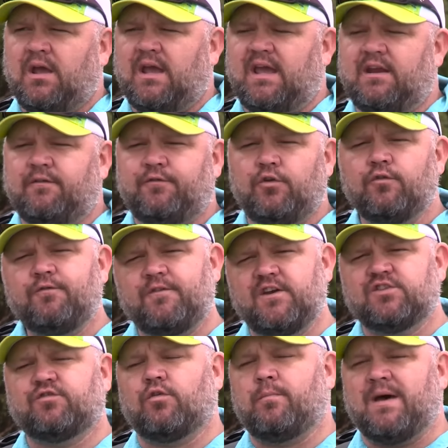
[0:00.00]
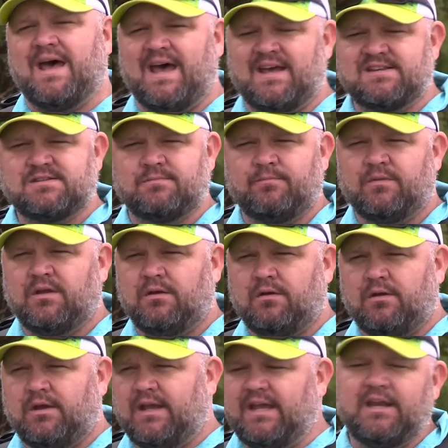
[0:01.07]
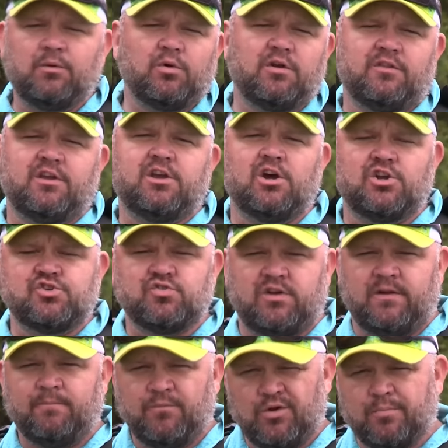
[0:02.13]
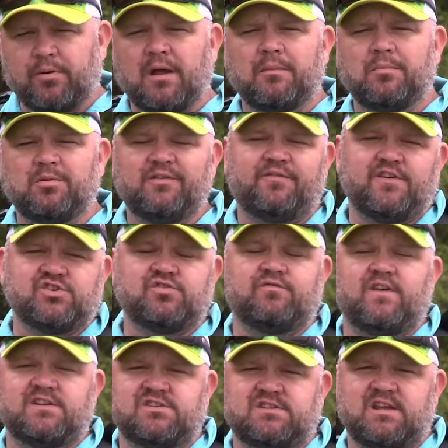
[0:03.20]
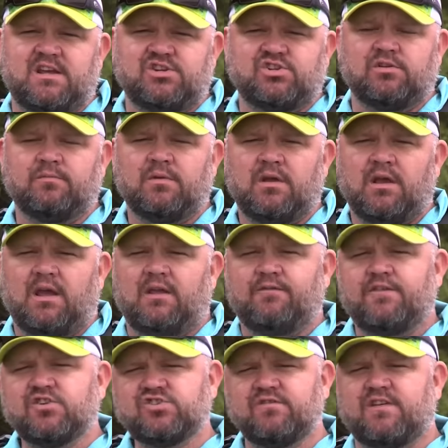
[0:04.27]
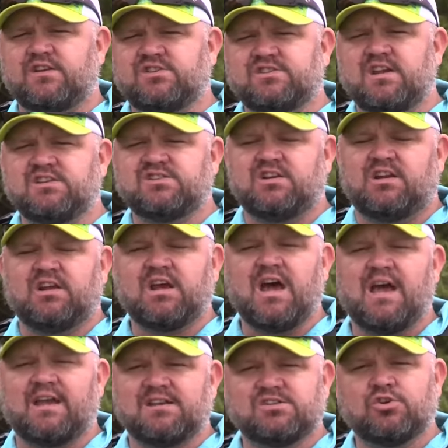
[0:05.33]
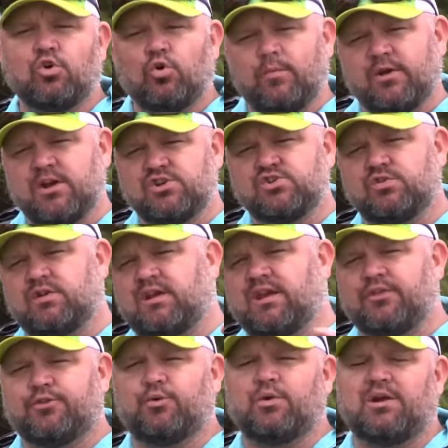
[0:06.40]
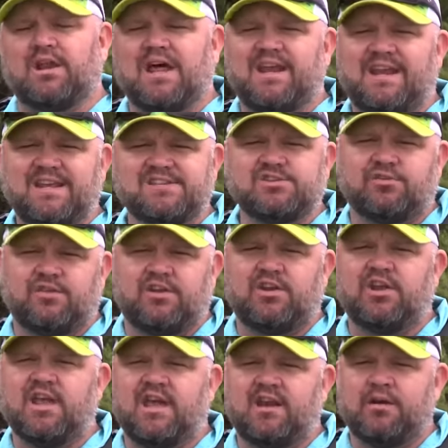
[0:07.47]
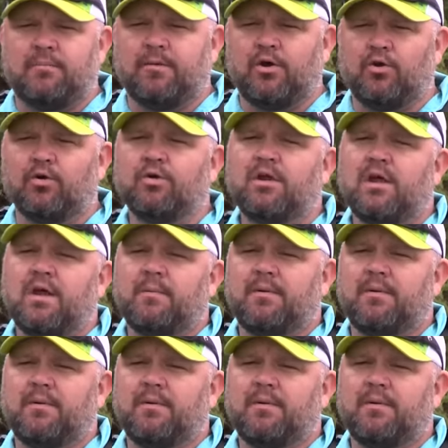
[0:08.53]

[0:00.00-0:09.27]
And if you fish for bass anywhere in the country, you're probably fishing vegetation. And fishing vegetation in a kayak is cool because you can get through it a lot easier than you can in a boat.